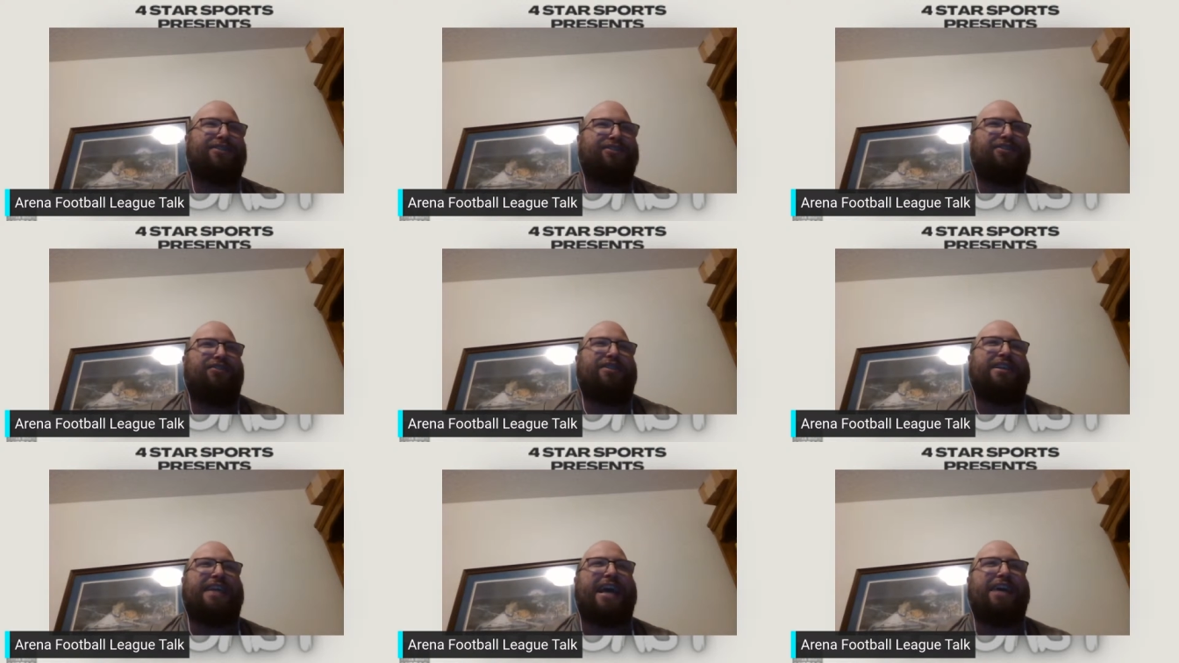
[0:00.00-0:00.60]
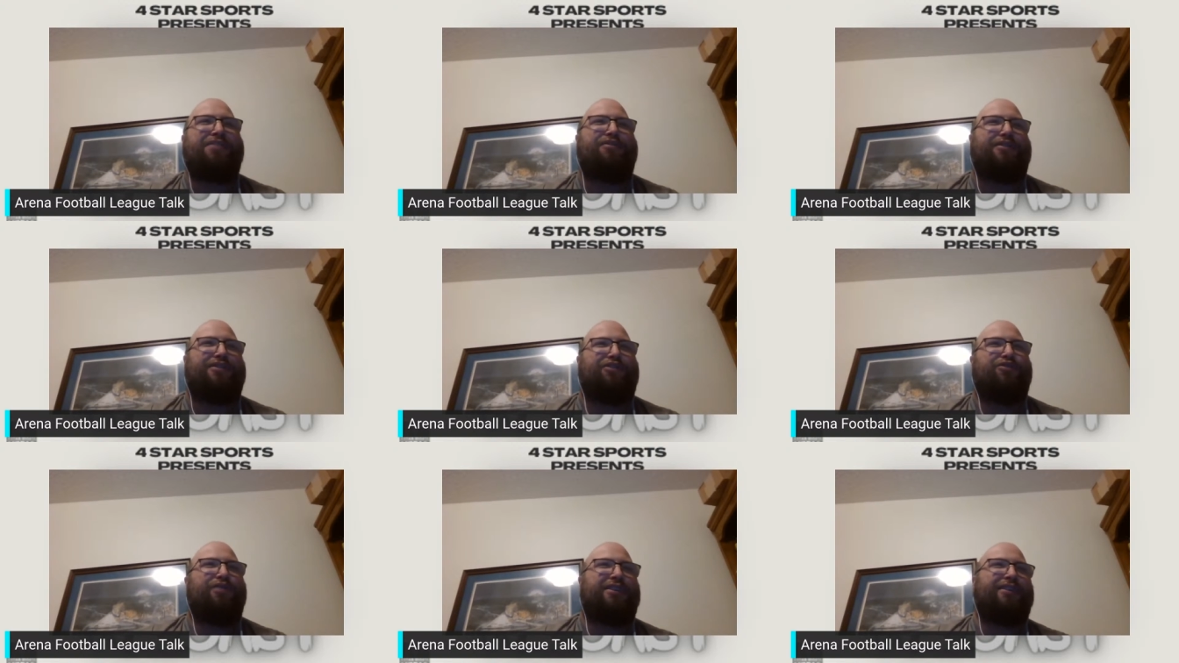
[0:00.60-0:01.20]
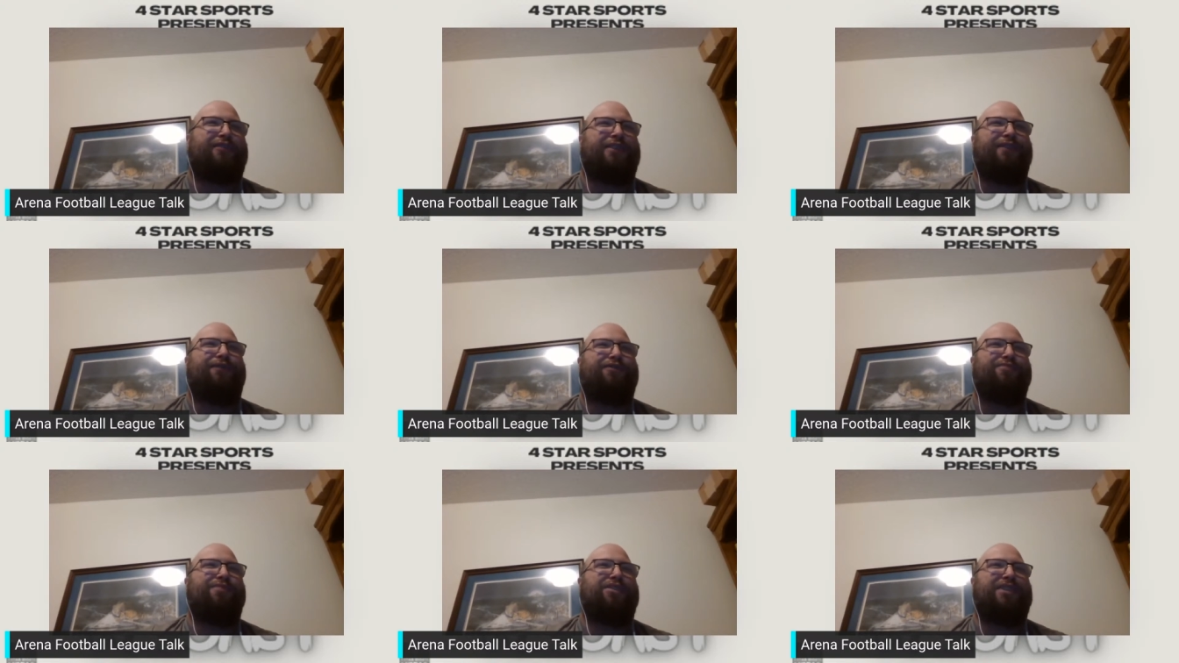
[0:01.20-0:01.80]
go to Nashville and enjoy an arena
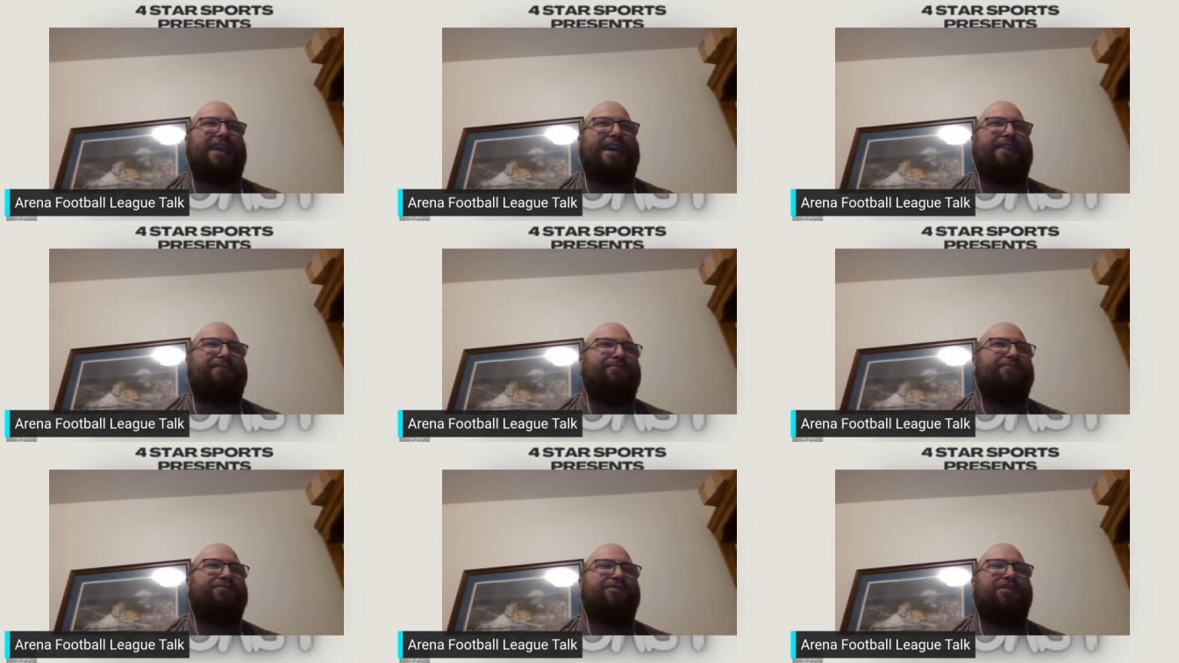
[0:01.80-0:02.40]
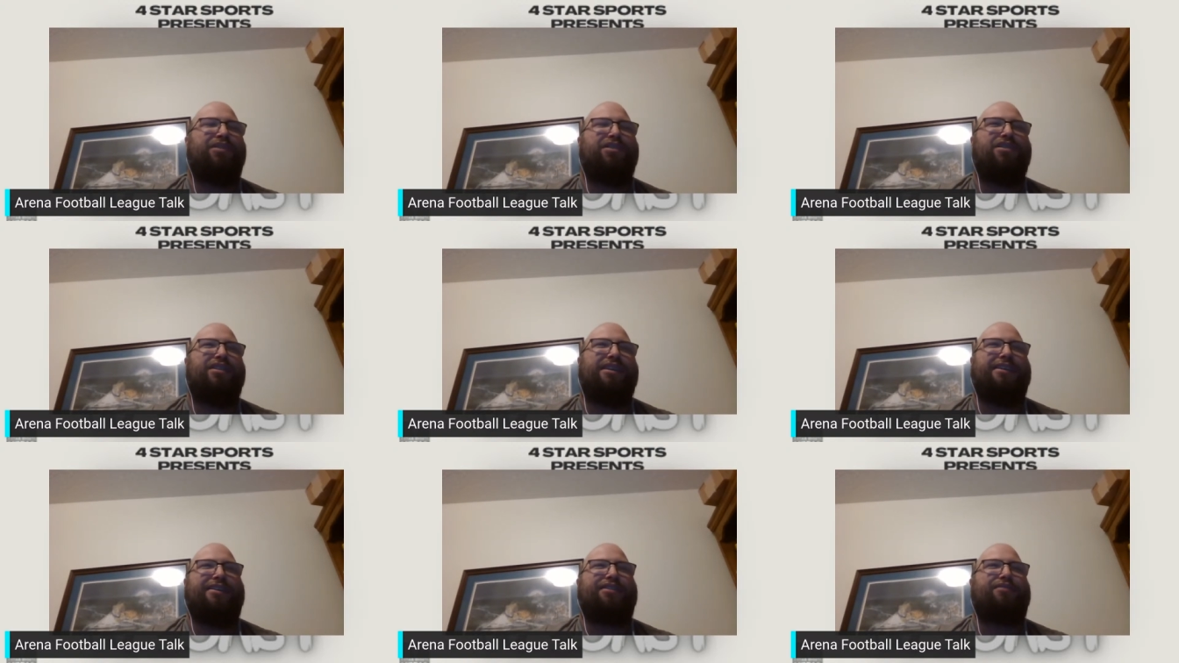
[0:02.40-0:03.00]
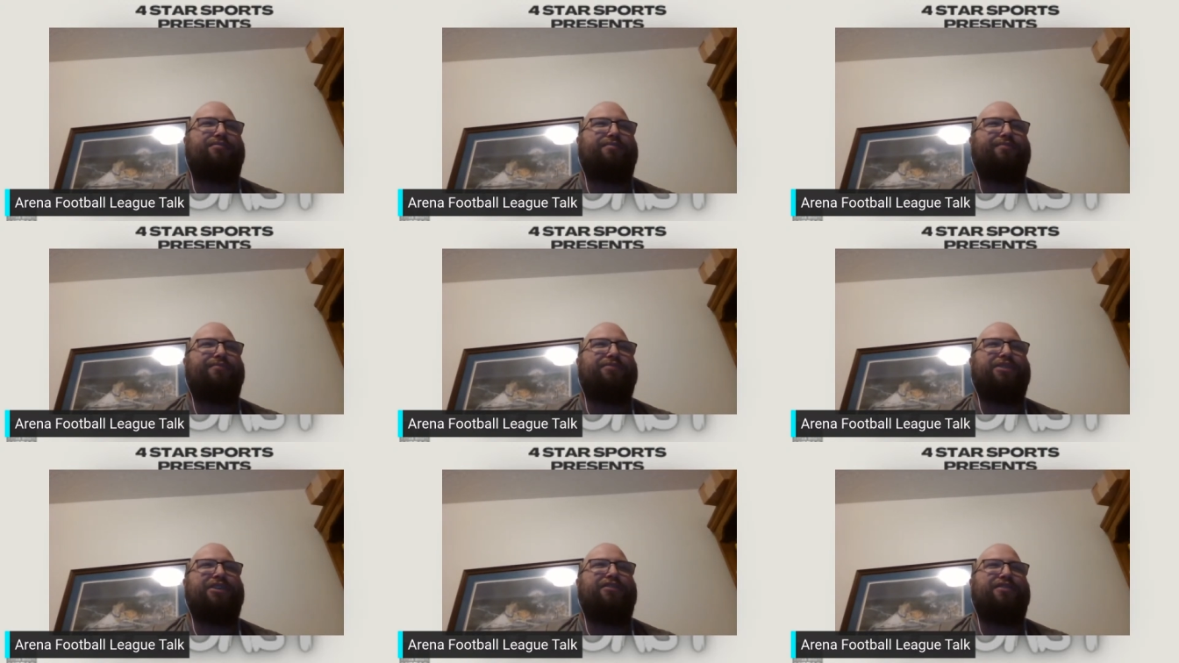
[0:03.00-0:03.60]
football game and just
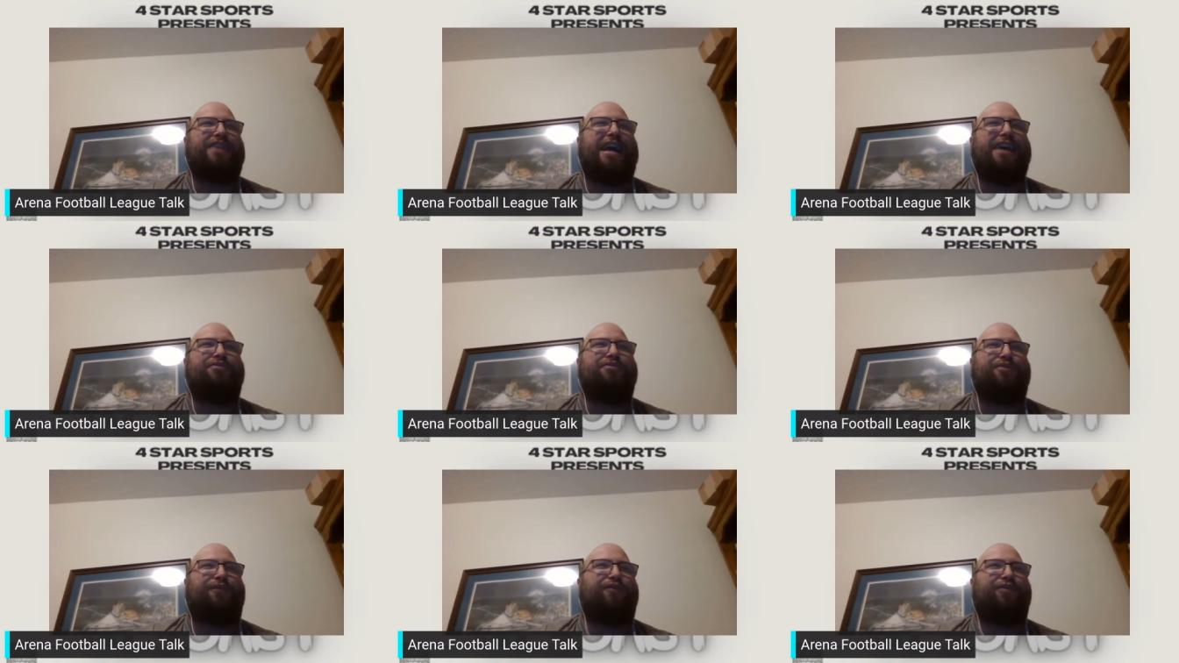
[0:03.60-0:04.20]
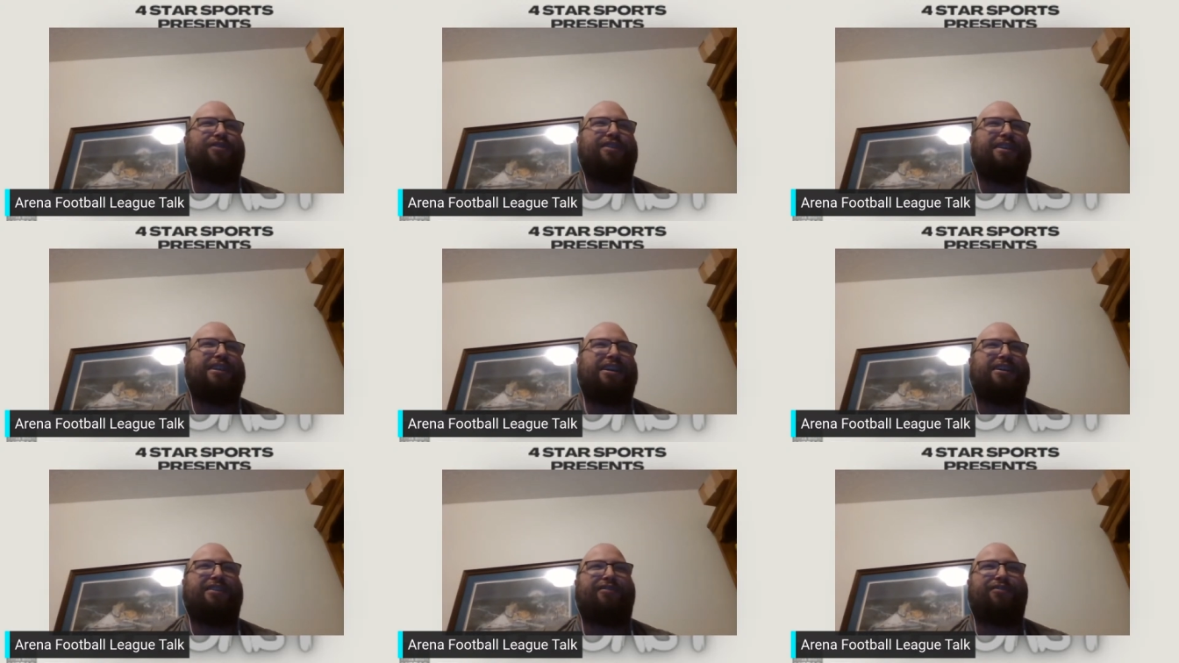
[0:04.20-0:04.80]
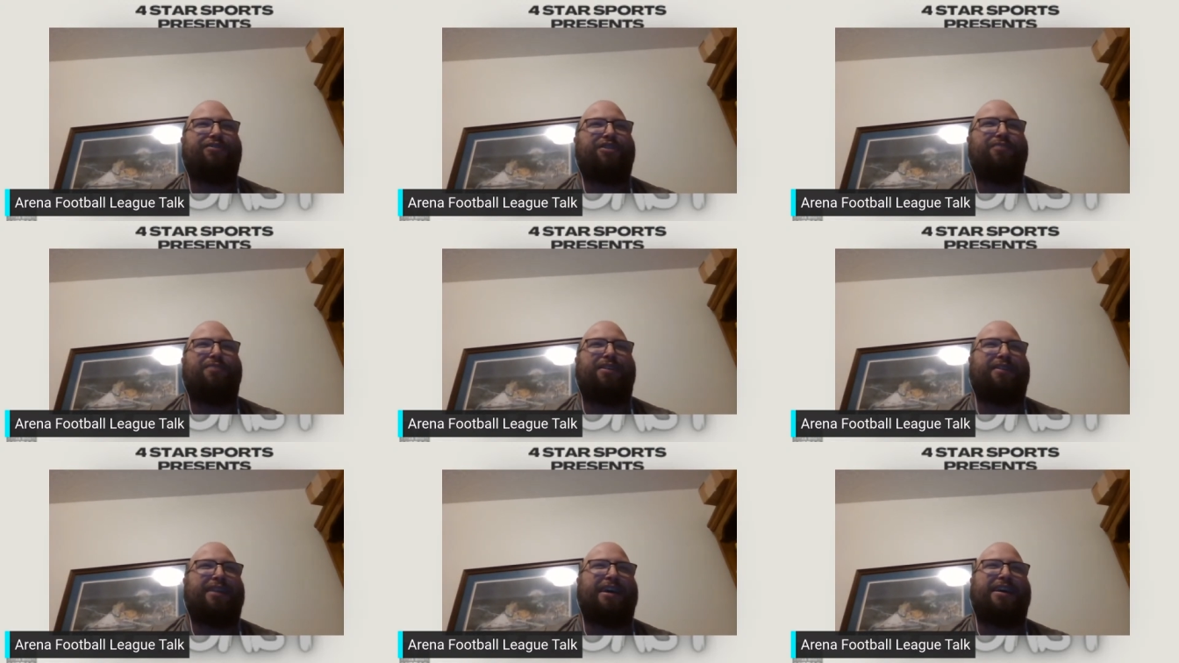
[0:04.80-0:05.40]
chill in Nashville for the night or something
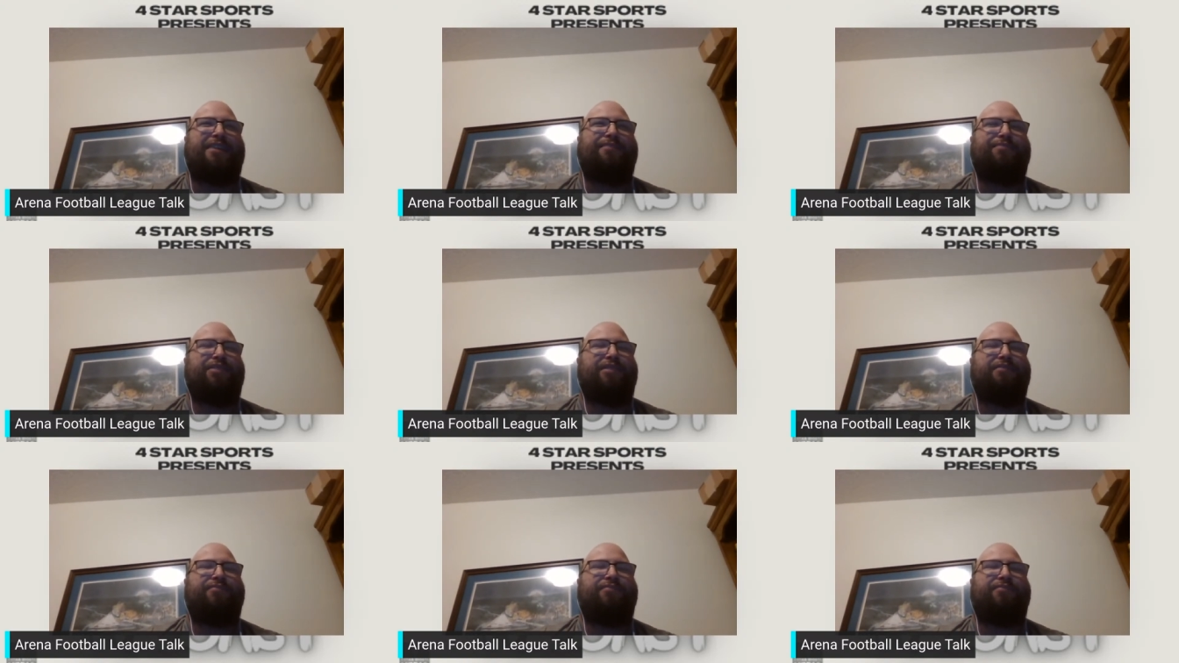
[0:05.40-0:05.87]
like that. But